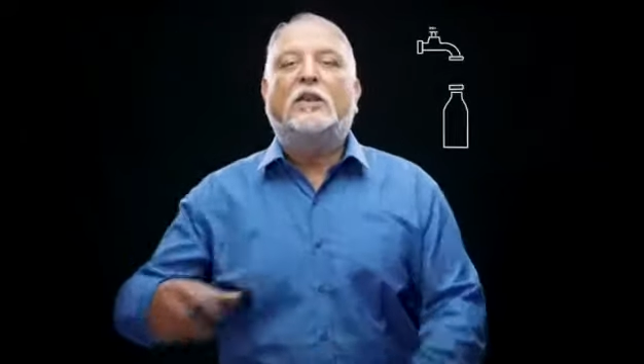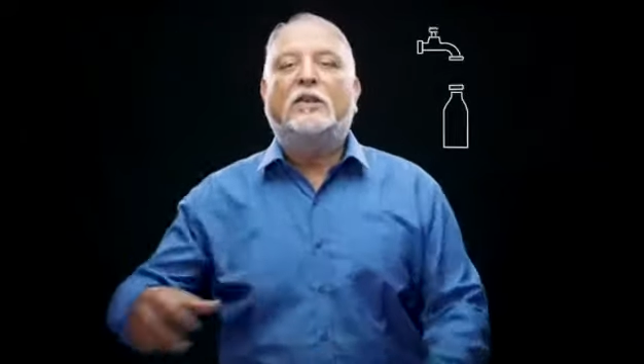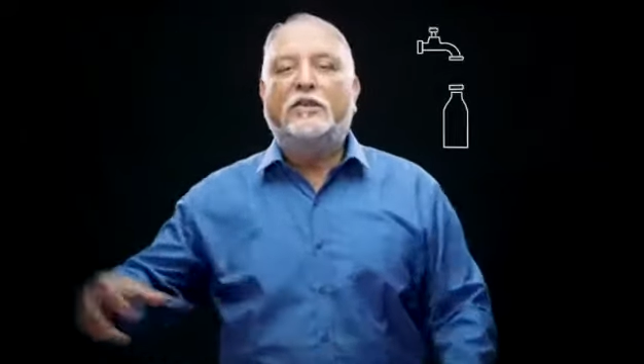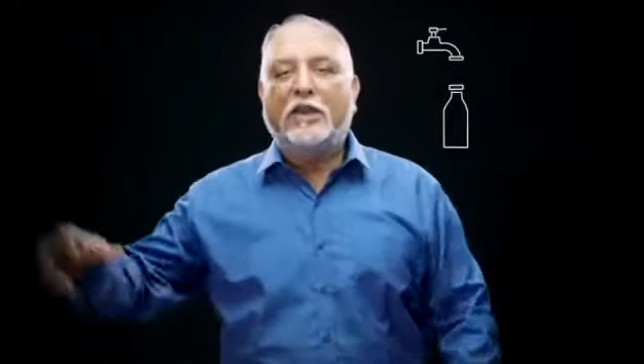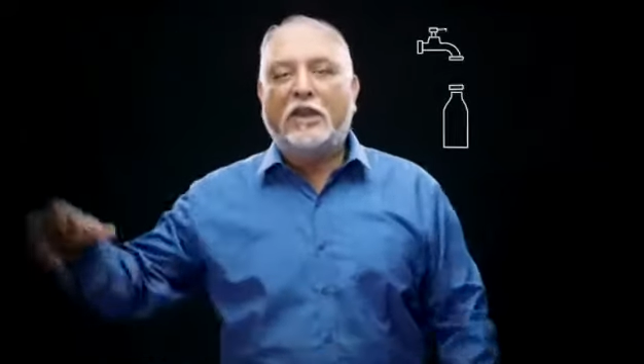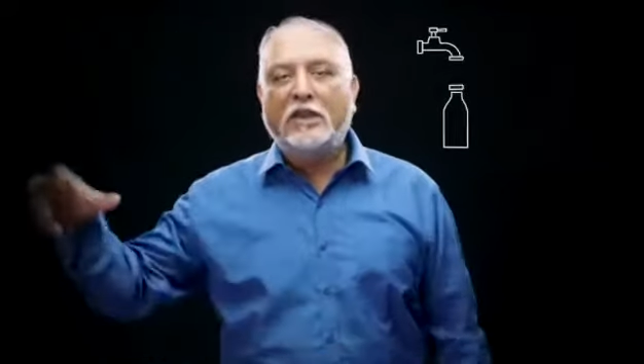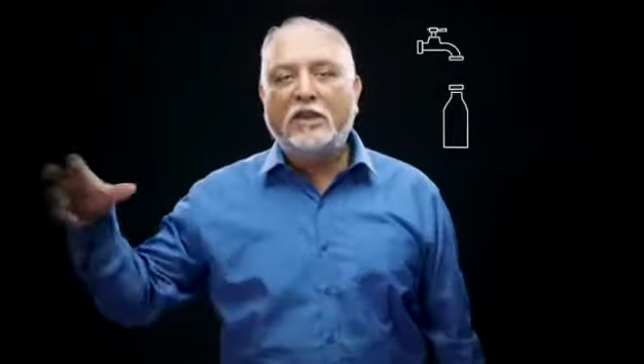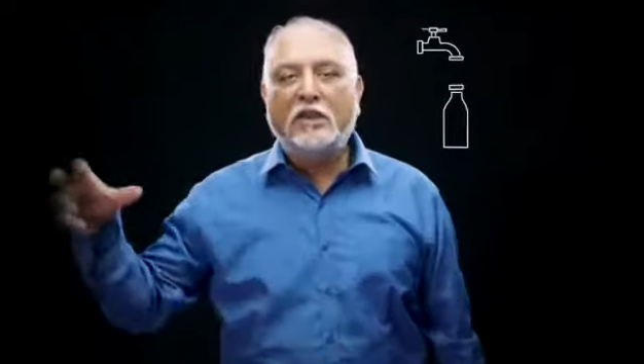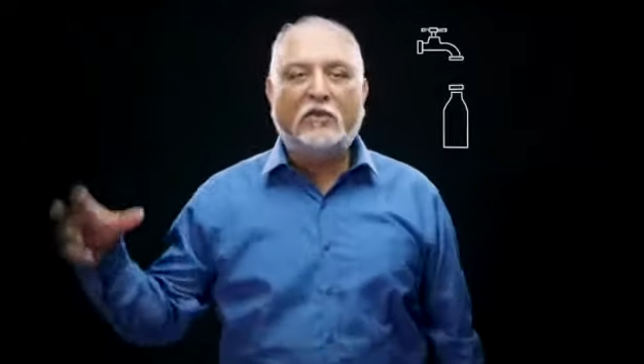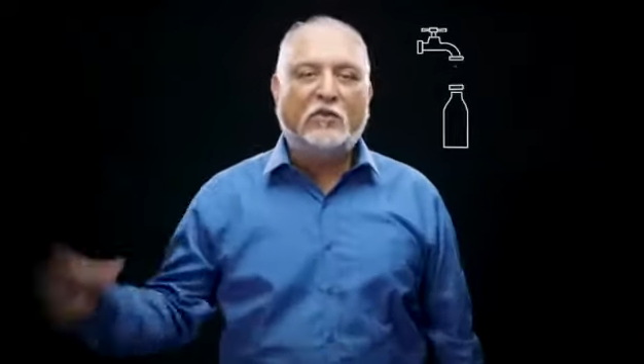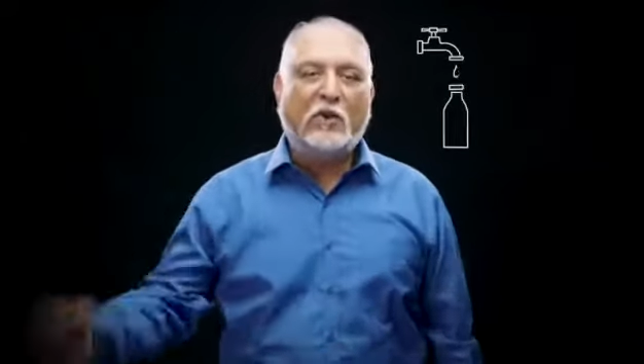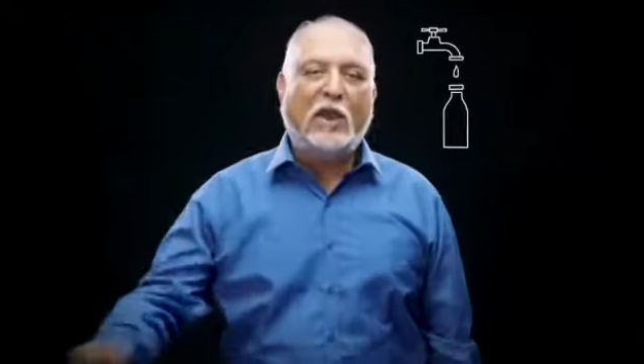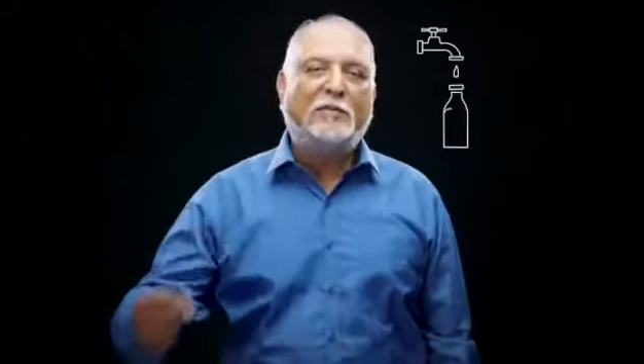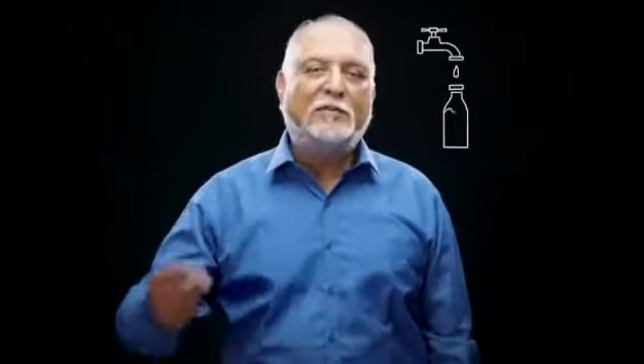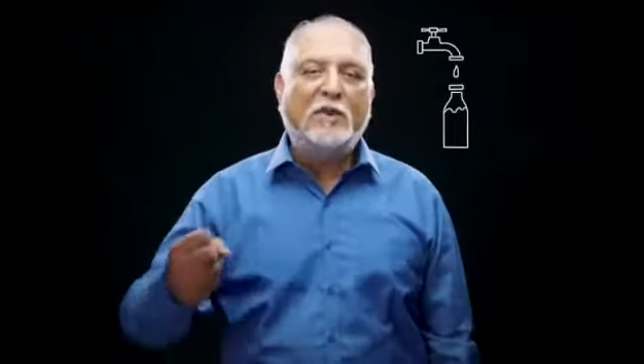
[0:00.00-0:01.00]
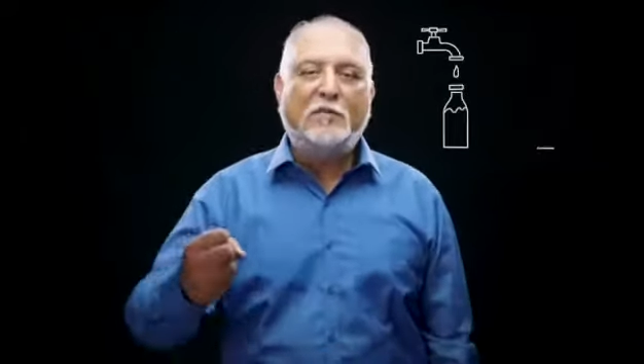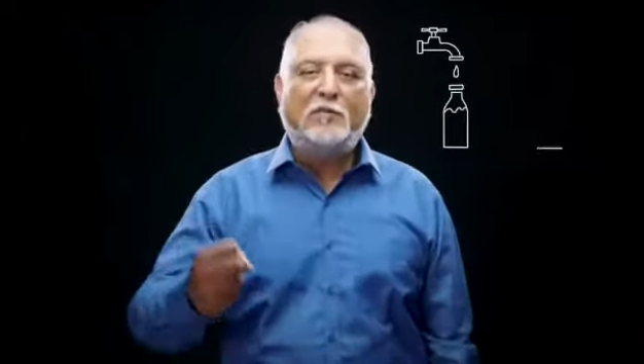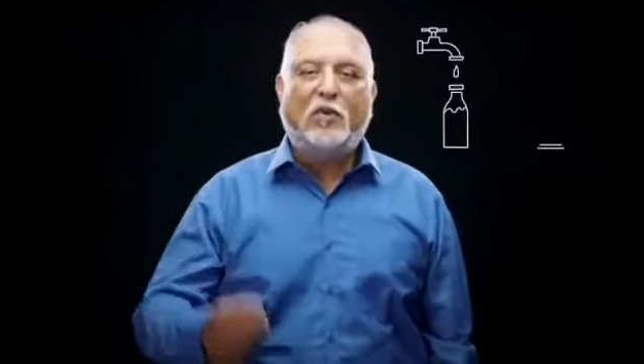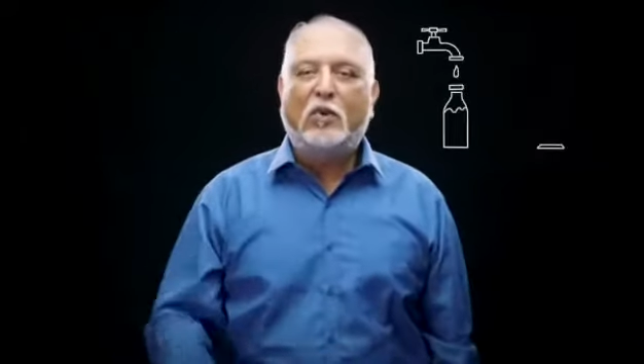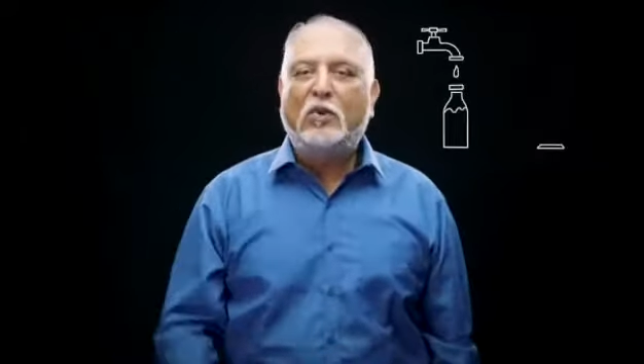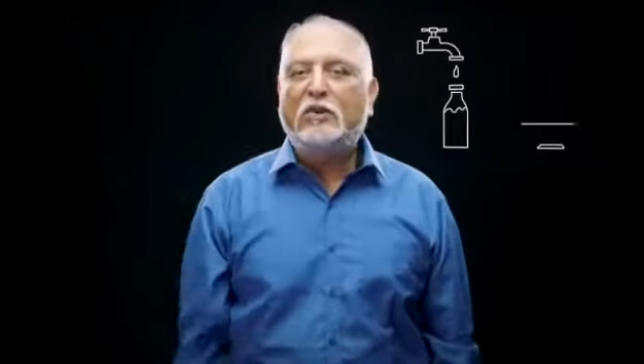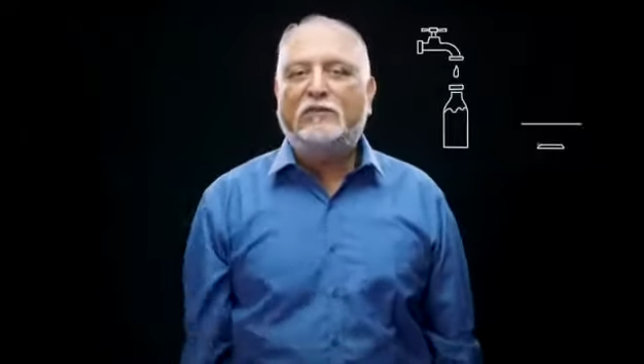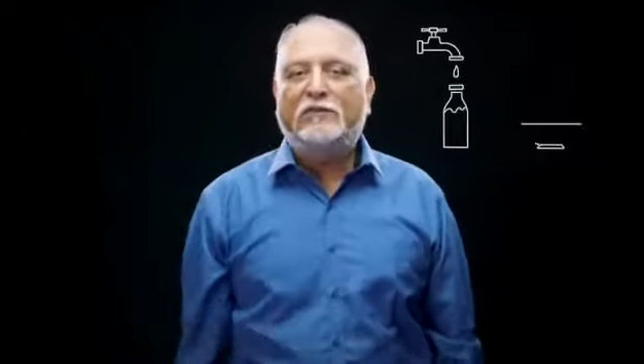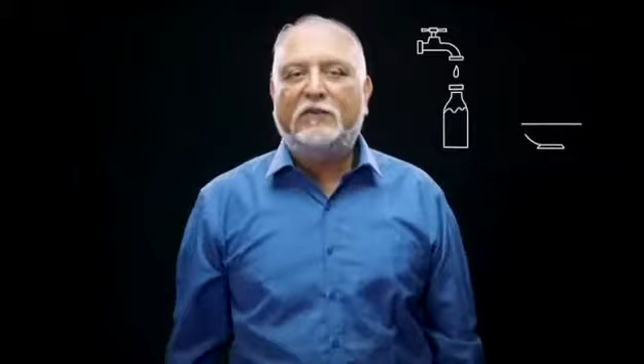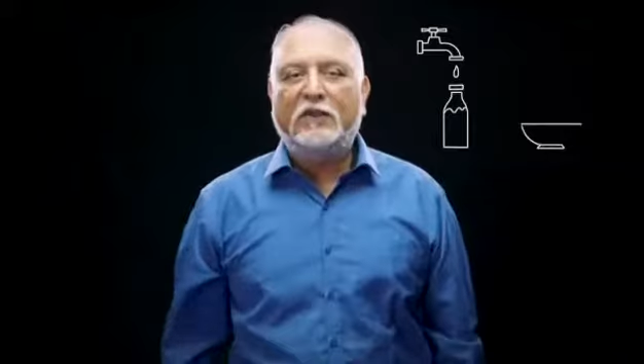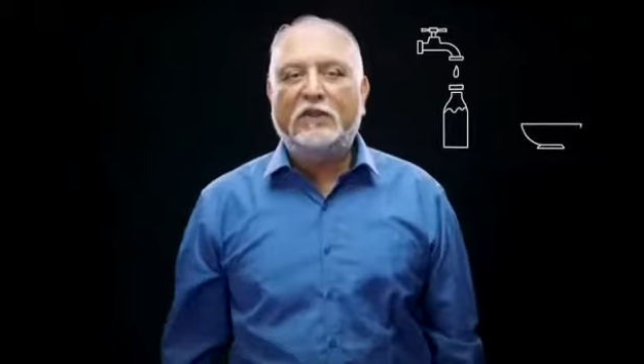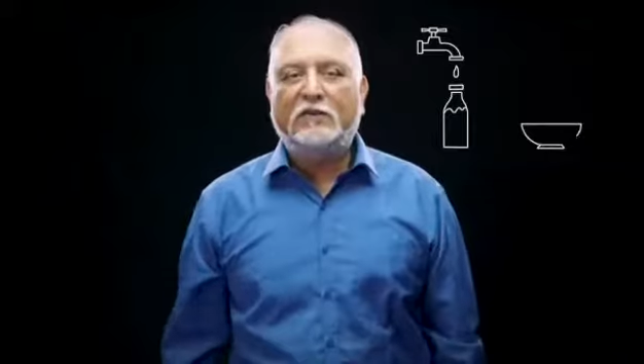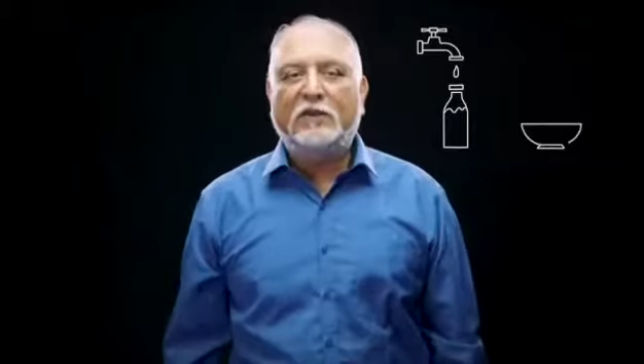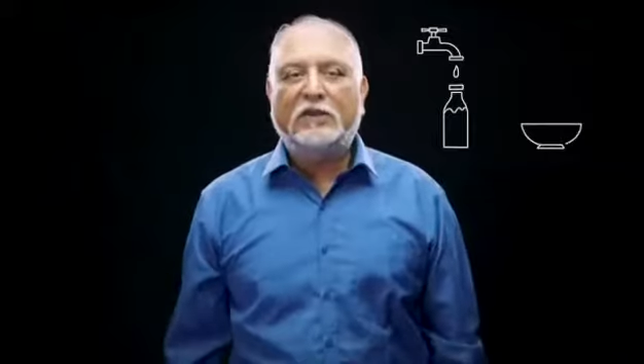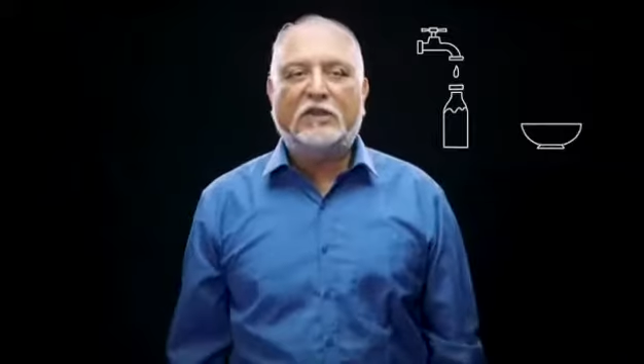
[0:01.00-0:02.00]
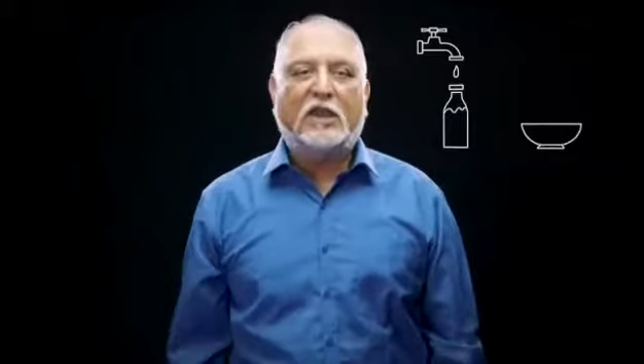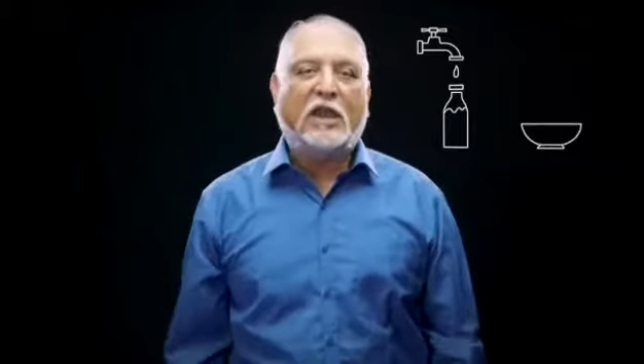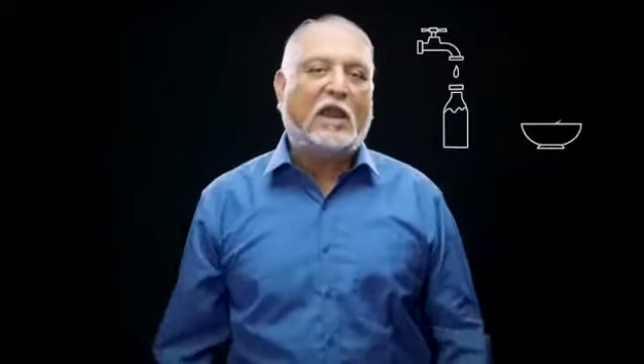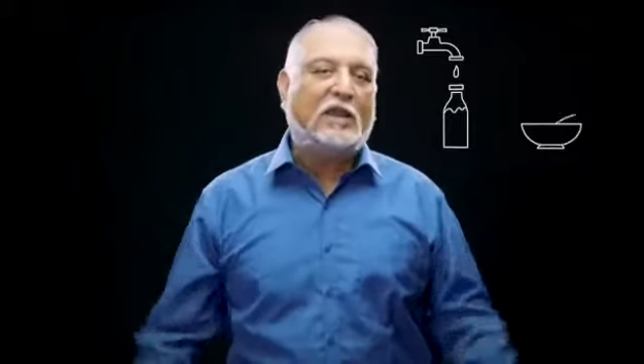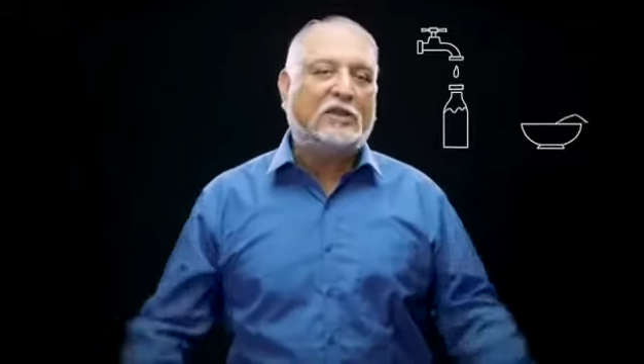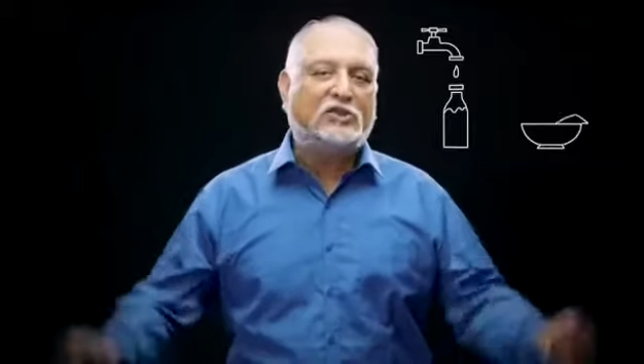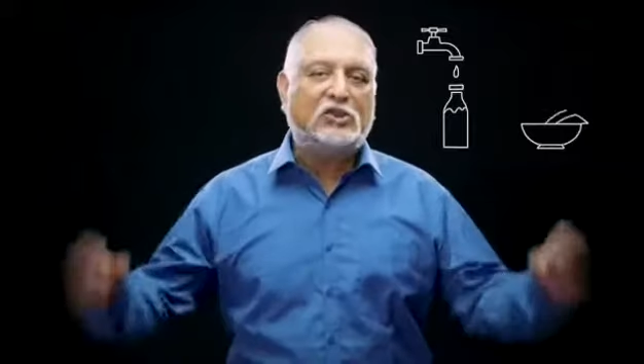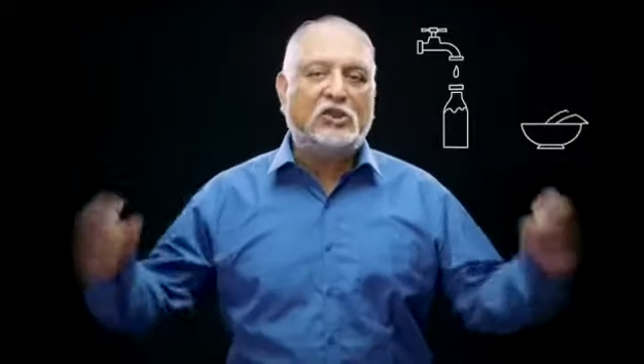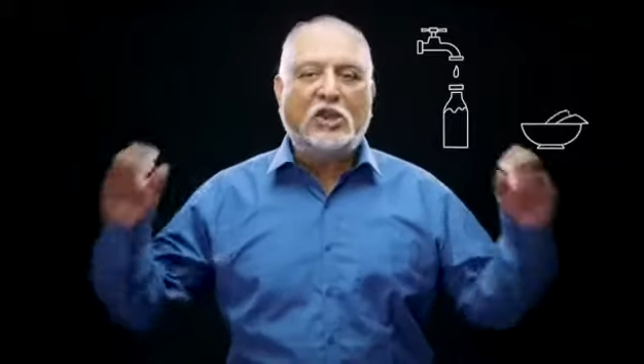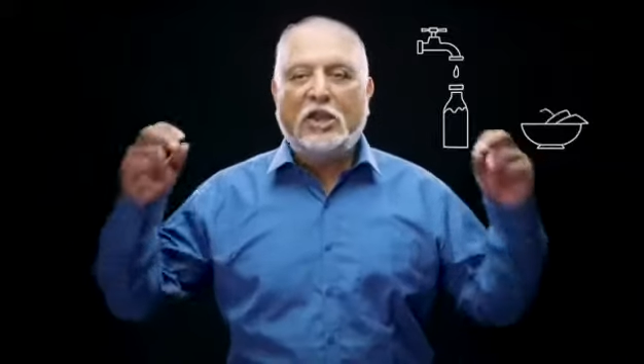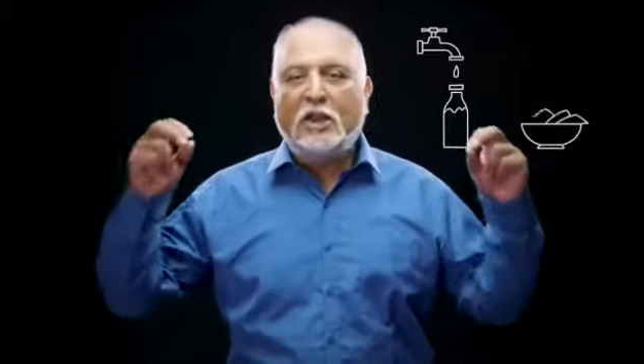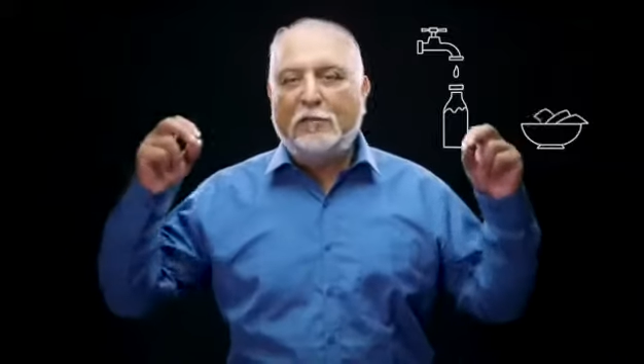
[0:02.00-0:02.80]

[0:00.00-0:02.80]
Then he grabbed a bowl filled with cash,